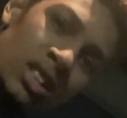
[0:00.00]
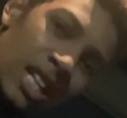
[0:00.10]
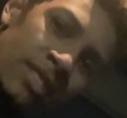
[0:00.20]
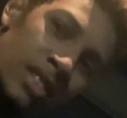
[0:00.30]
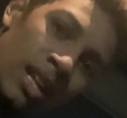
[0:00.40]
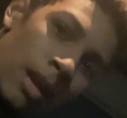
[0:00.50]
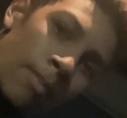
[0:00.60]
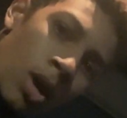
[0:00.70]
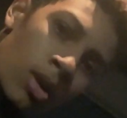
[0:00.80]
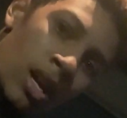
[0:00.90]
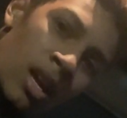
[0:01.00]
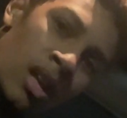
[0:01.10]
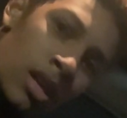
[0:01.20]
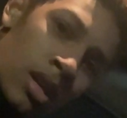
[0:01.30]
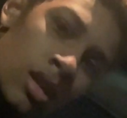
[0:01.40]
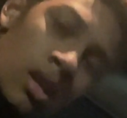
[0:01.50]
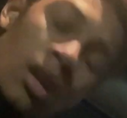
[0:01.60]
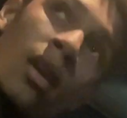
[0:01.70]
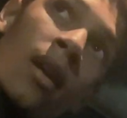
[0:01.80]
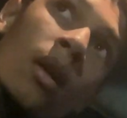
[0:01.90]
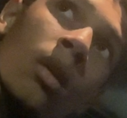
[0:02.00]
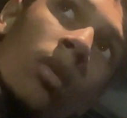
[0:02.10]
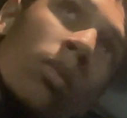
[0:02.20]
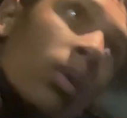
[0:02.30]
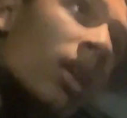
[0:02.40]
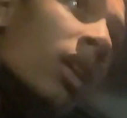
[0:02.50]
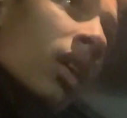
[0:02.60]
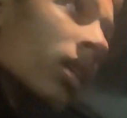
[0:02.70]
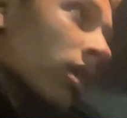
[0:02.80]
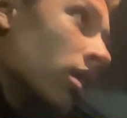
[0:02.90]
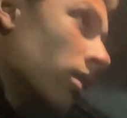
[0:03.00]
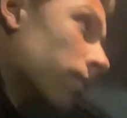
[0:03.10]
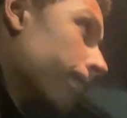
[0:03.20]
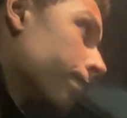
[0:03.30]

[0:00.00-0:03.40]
she hasn't came out yet, we're gonna, you know,